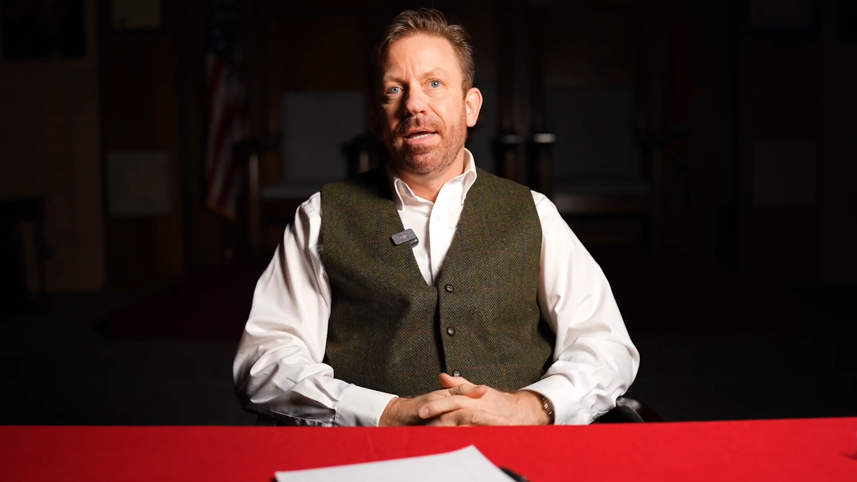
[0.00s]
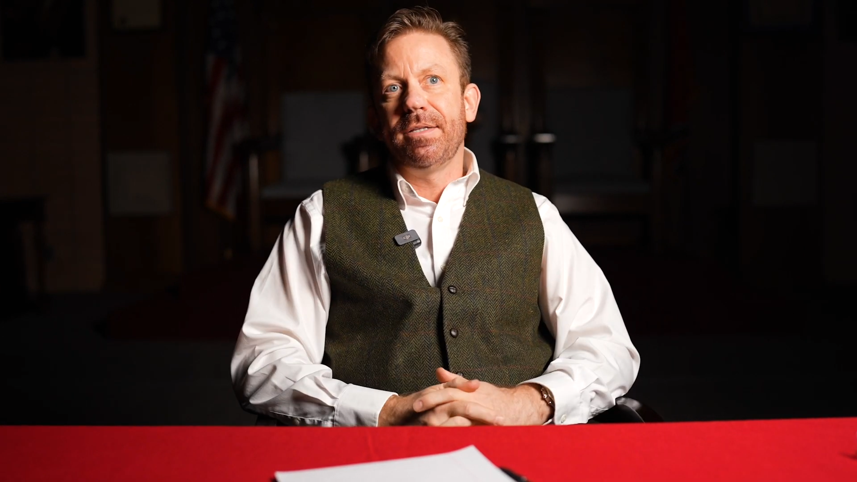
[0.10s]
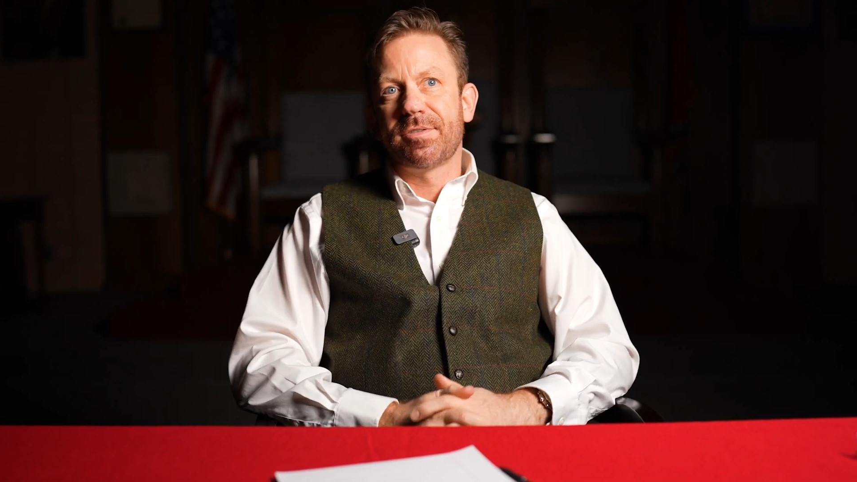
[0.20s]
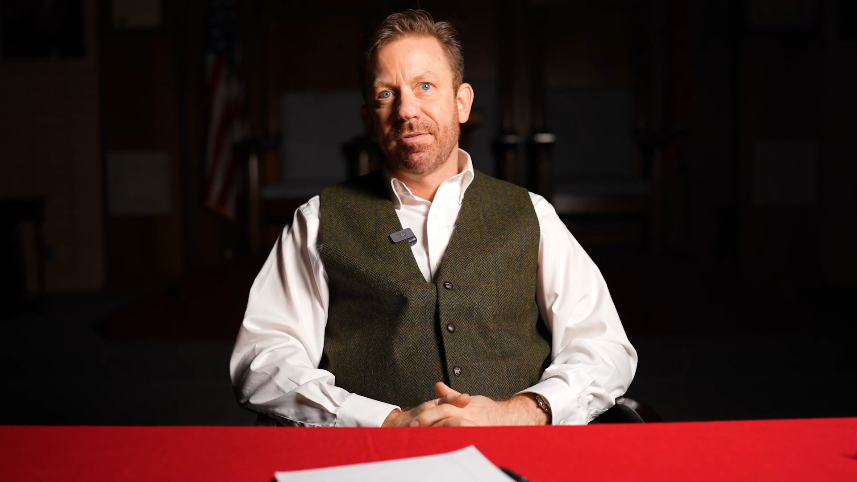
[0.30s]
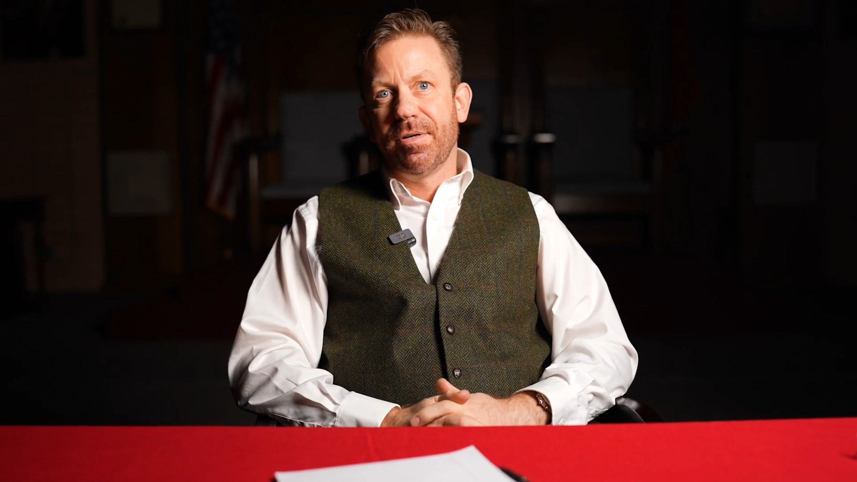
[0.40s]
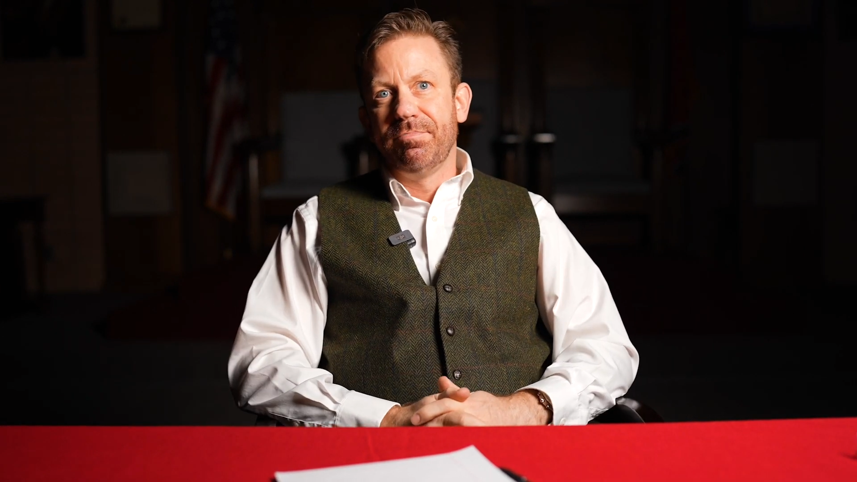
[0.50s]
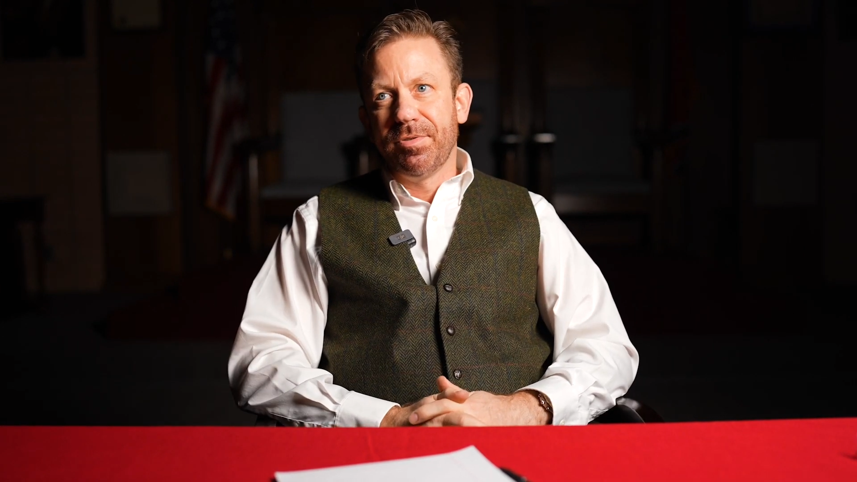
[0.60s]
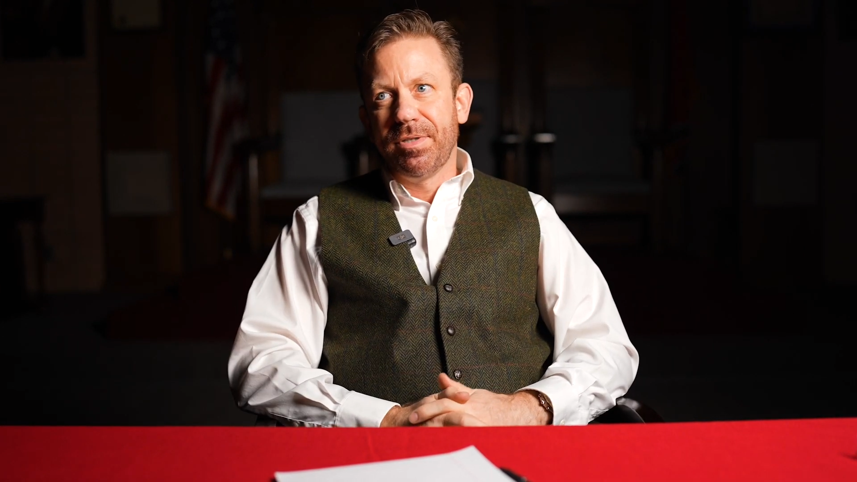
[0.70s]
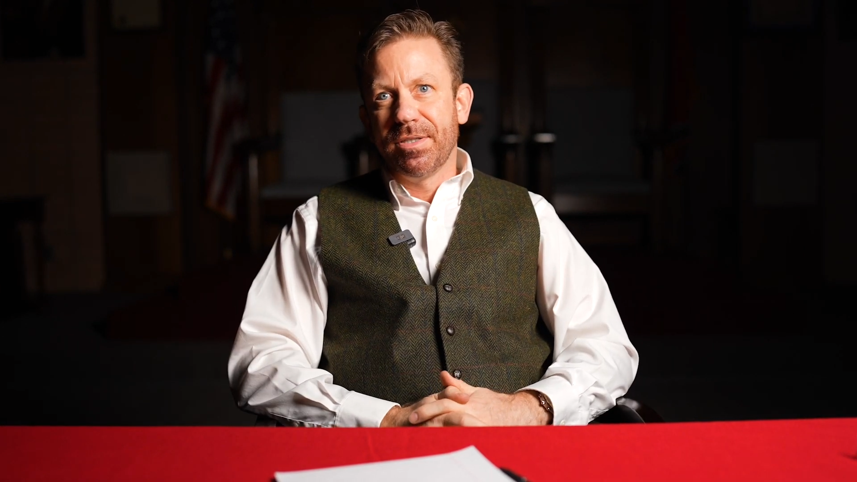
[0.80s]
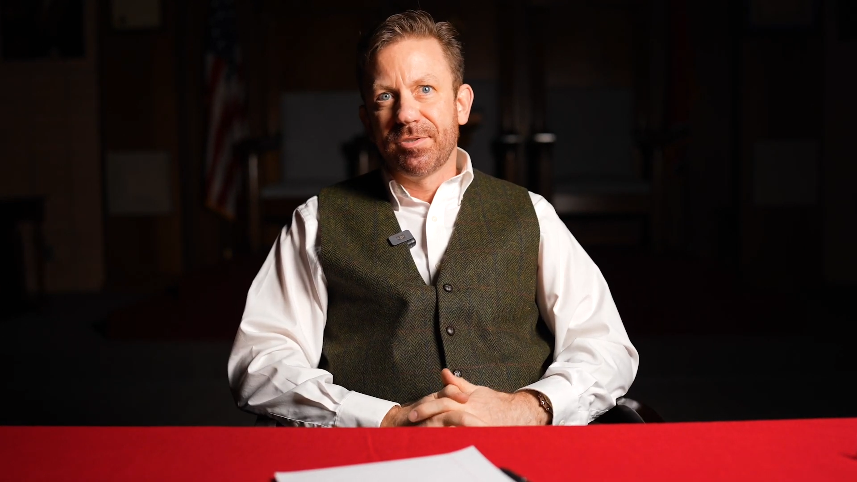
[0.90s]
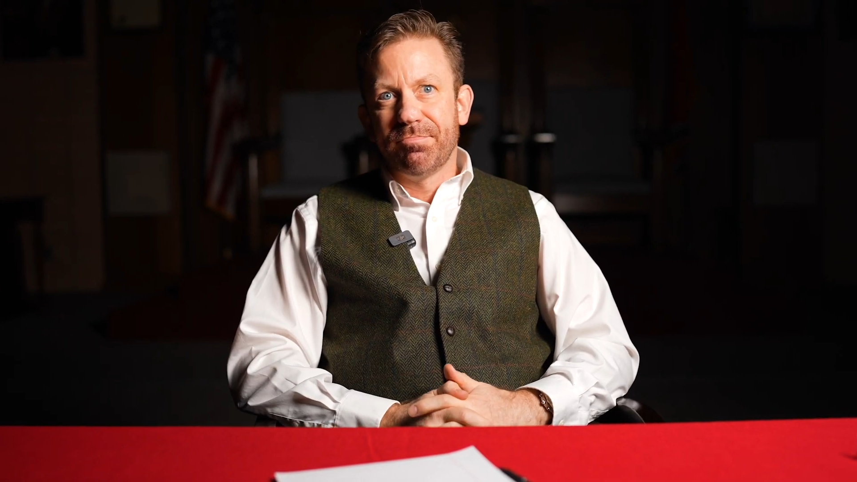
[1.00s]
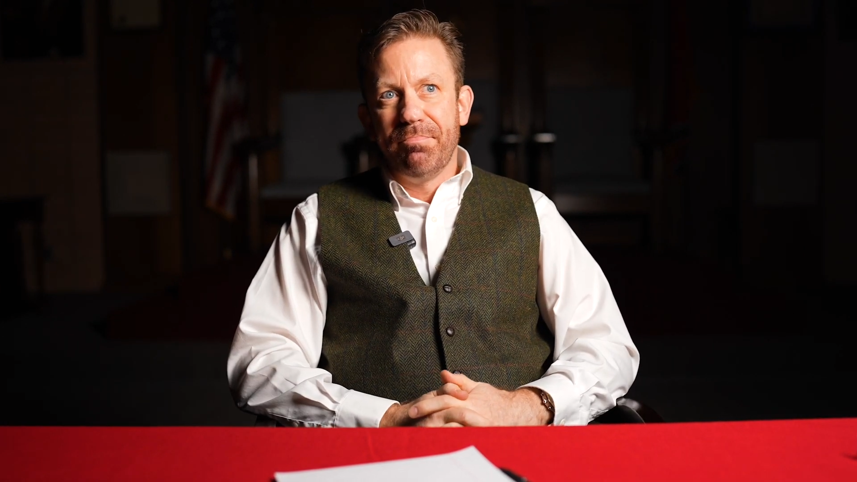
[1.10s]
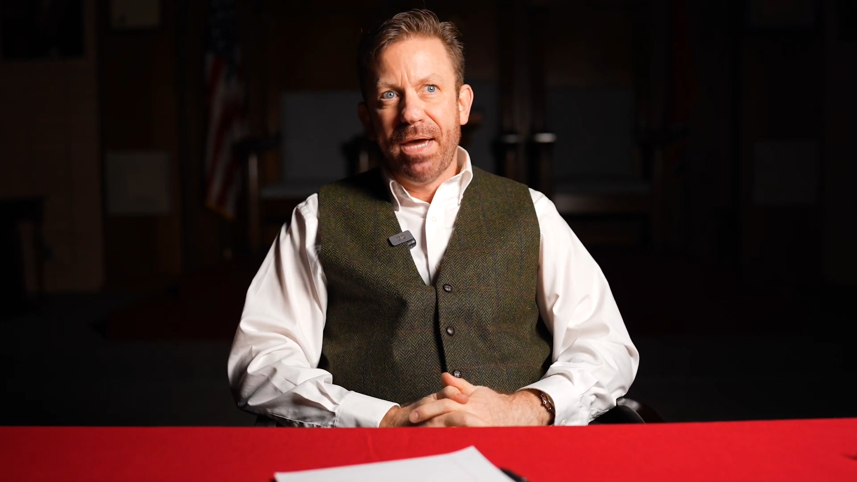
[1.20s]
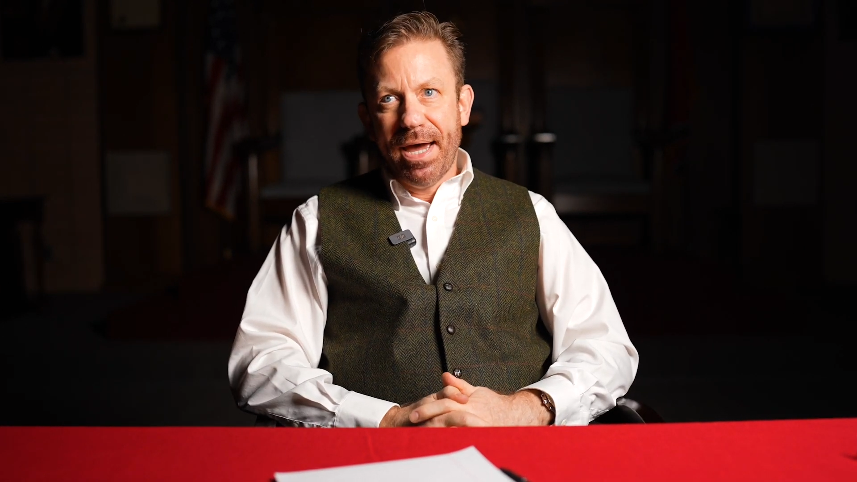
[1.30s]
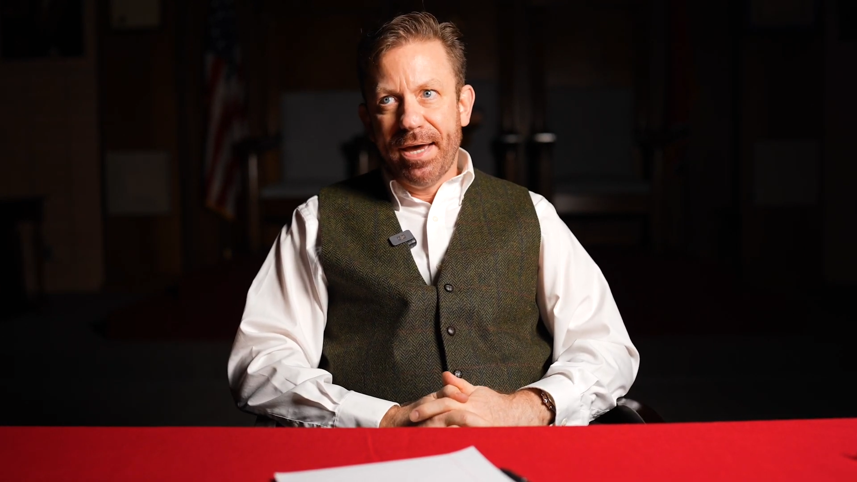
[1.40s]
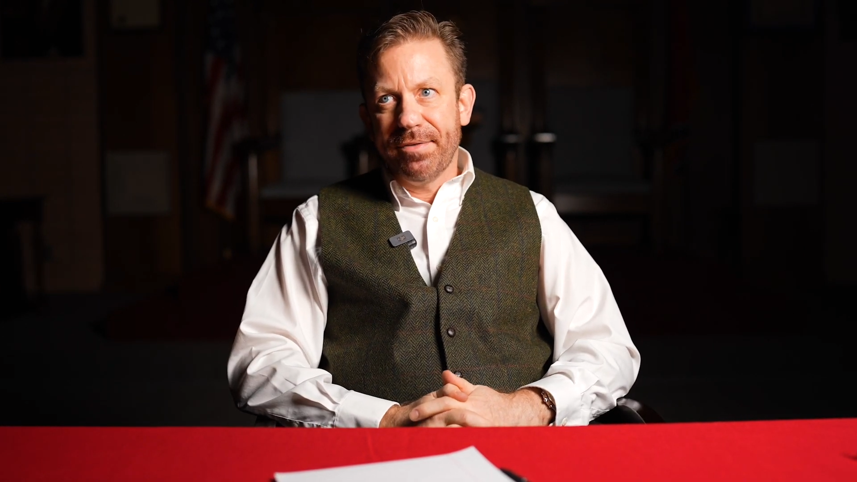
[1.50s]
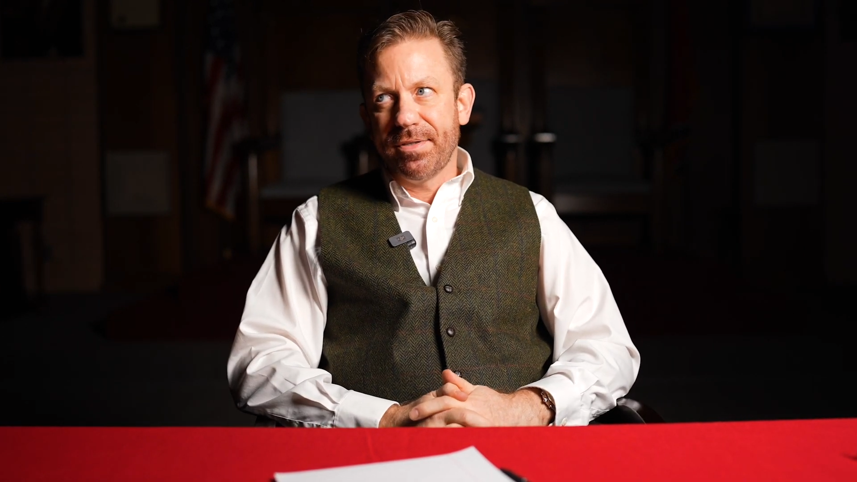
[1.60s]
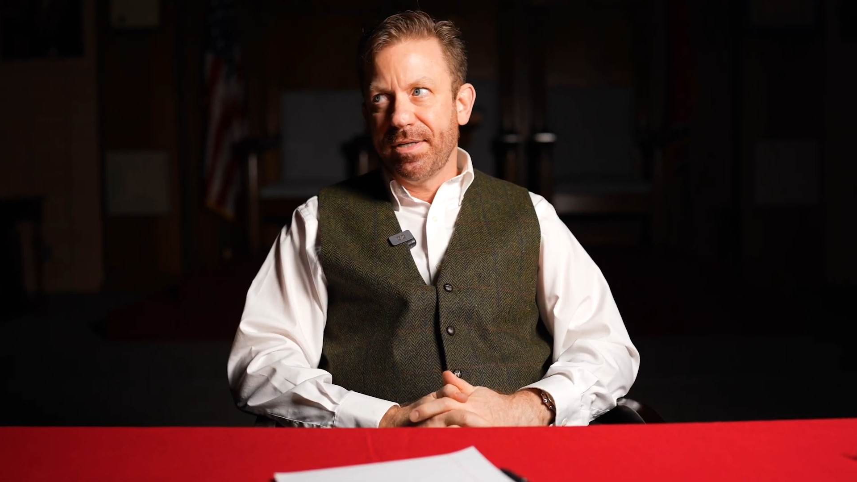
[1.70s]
And so I'm doing this math,